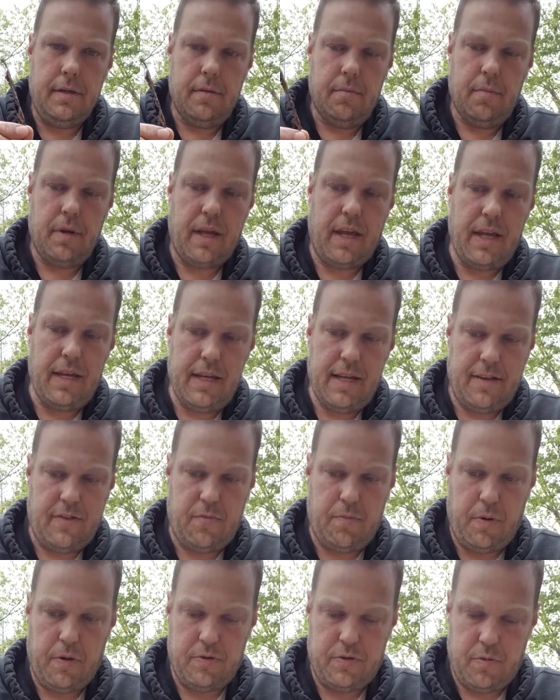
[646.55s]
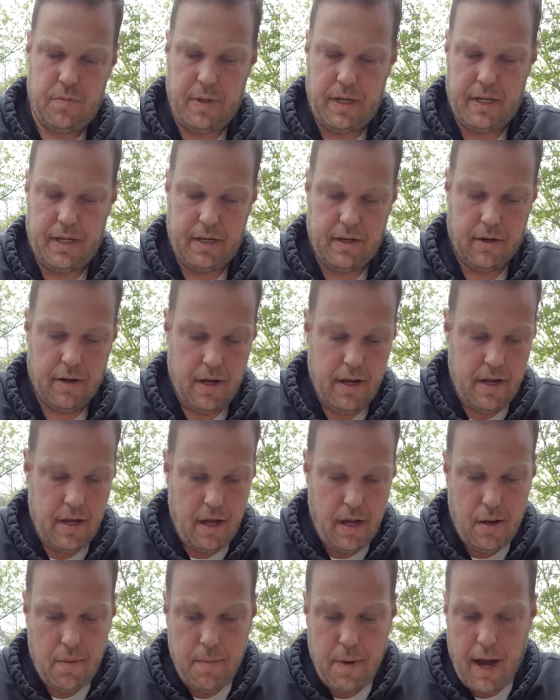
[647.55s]
But again, that's supposed to be in here.
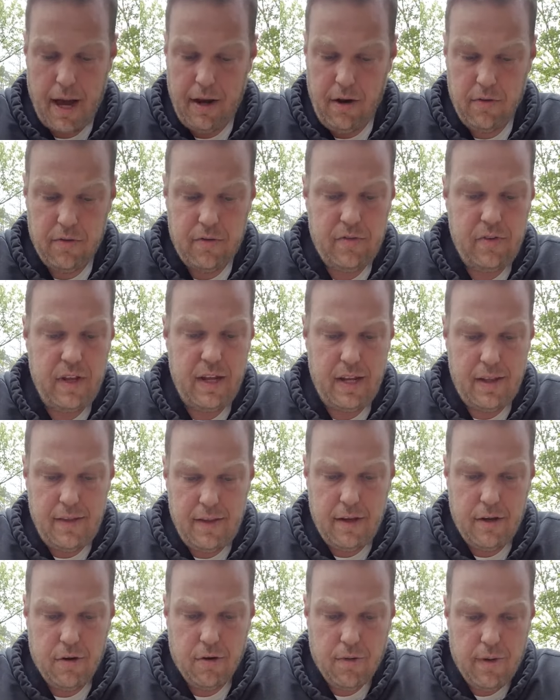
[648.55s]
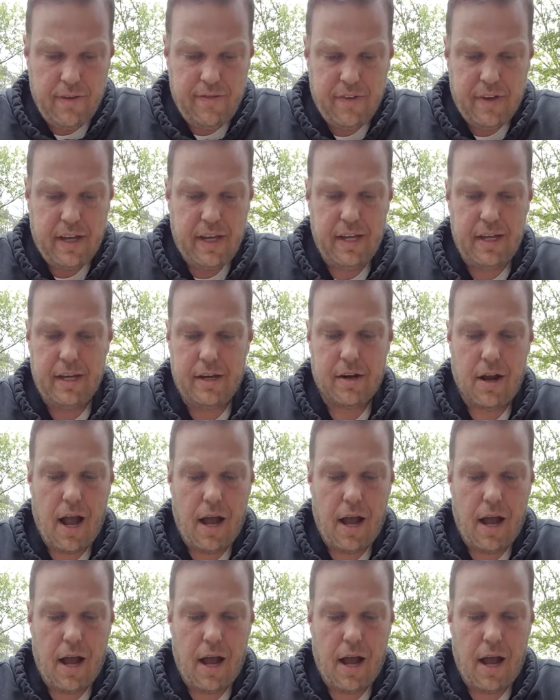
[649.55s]
I don't see anything horrific in here.